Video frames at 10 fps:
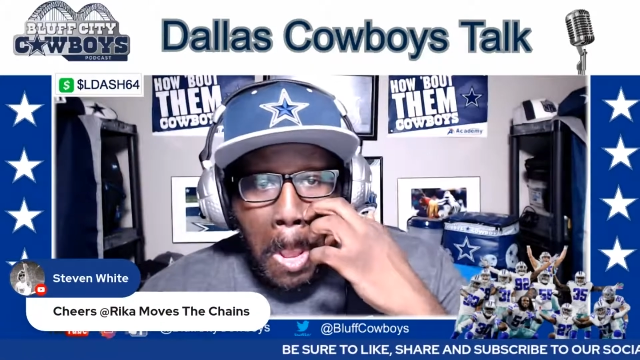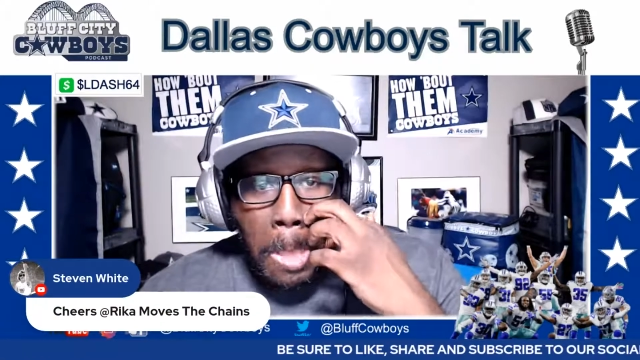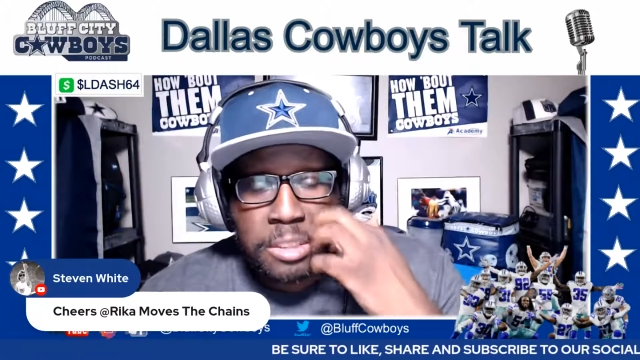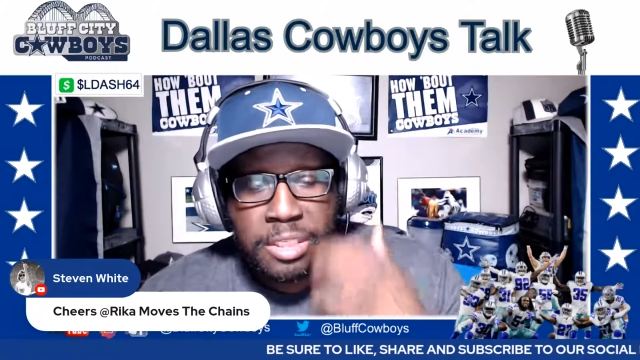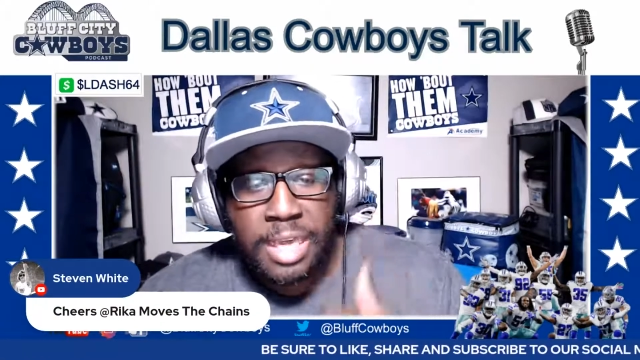
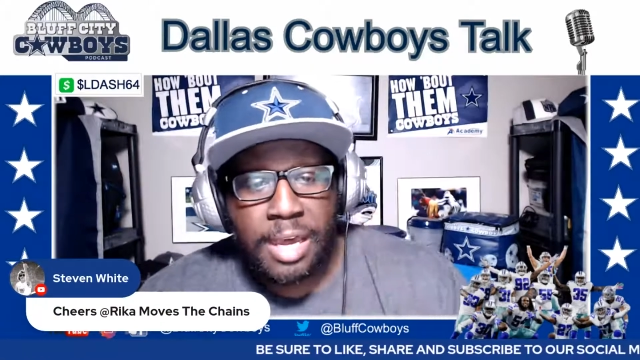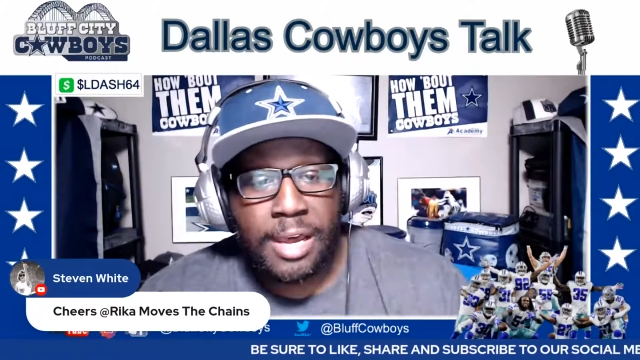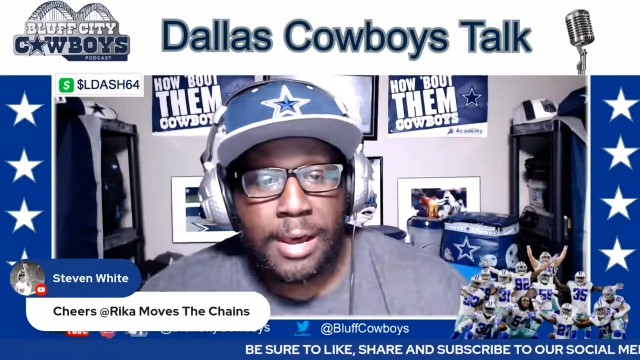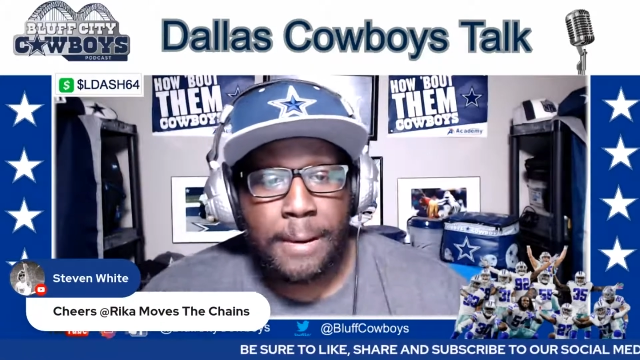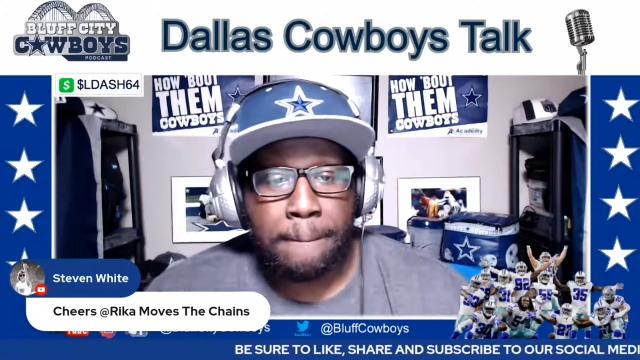So,
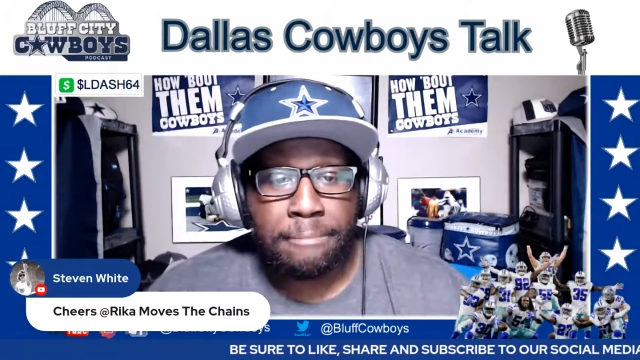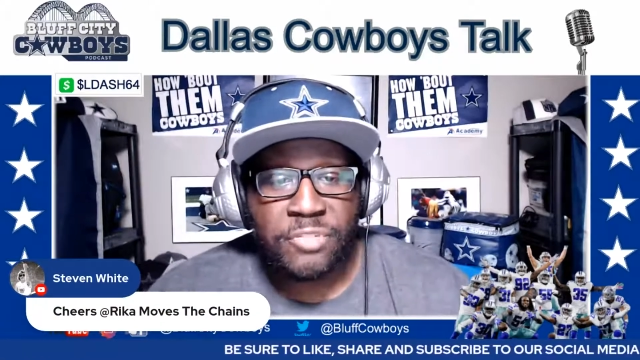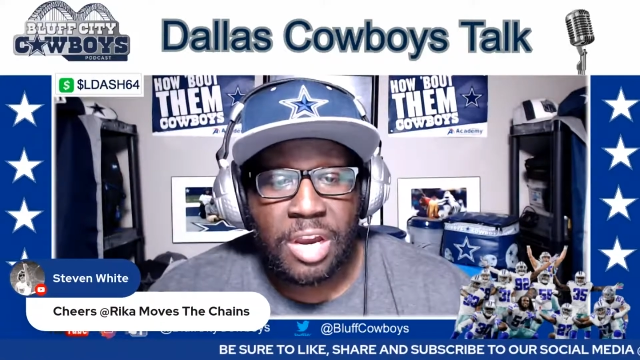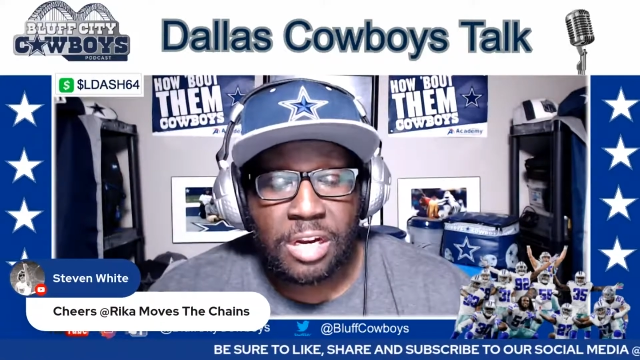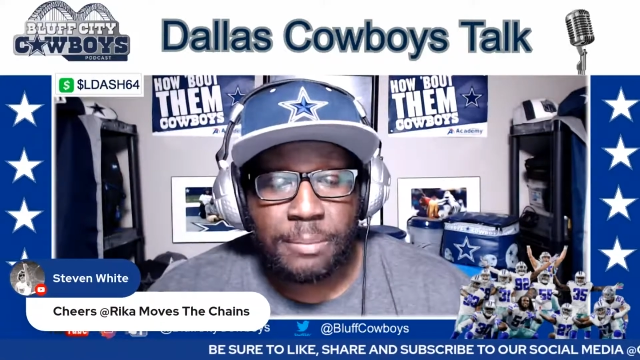yeah,
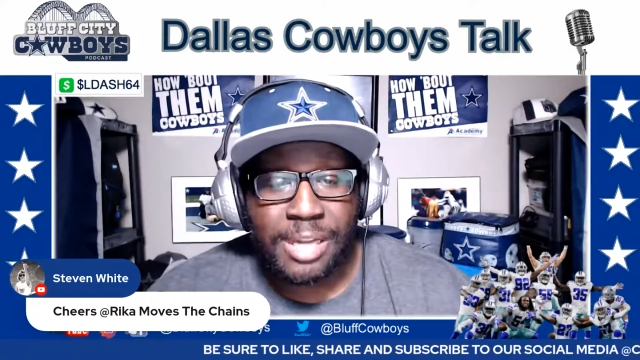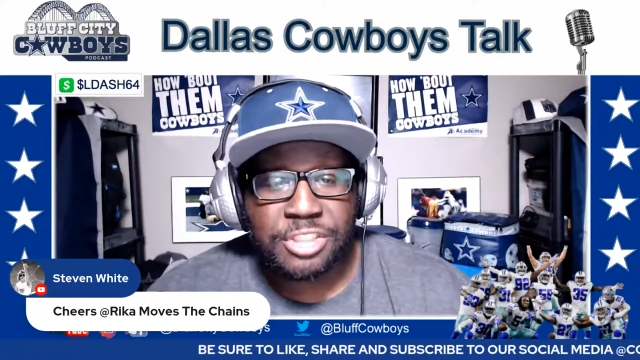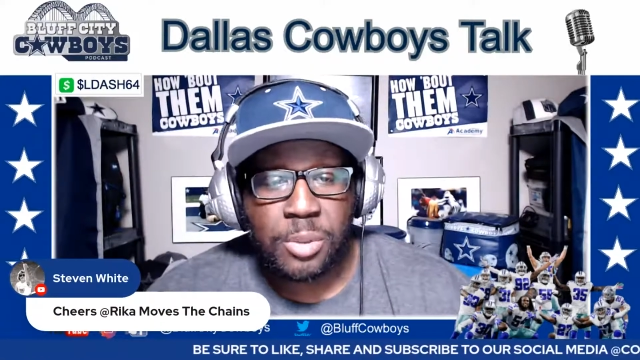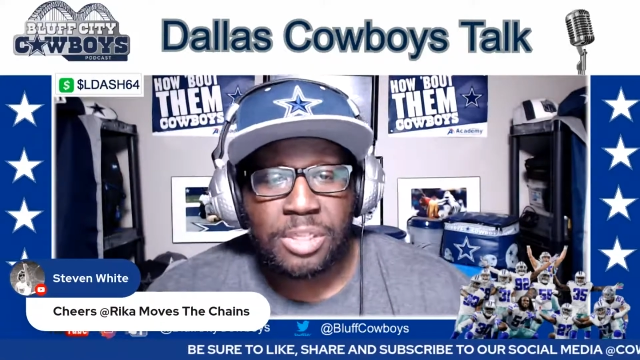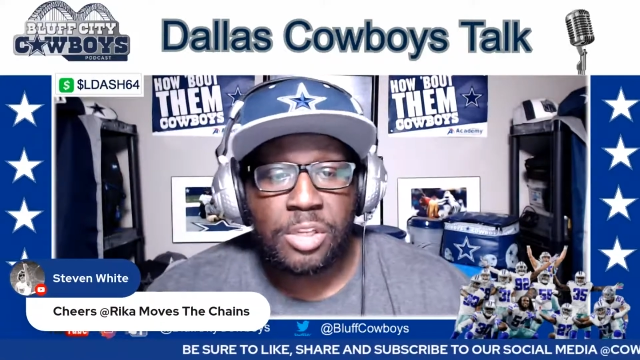talking about
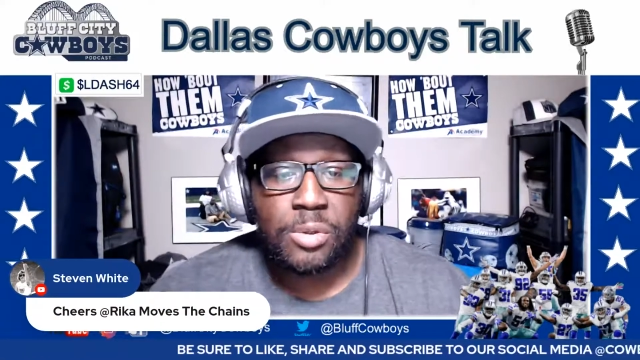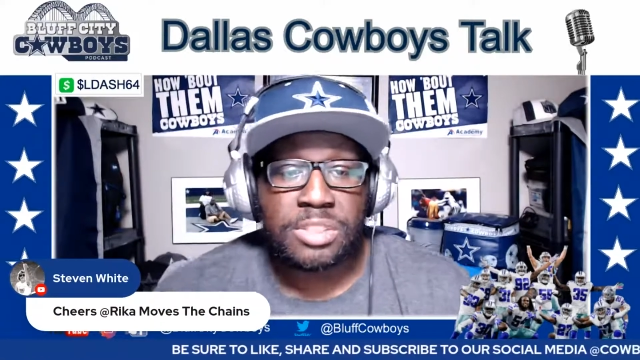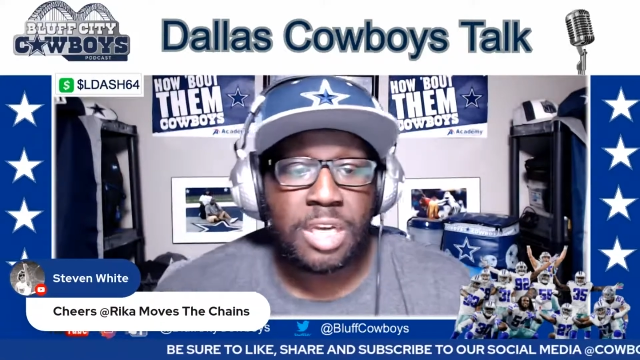Jordan Lewis,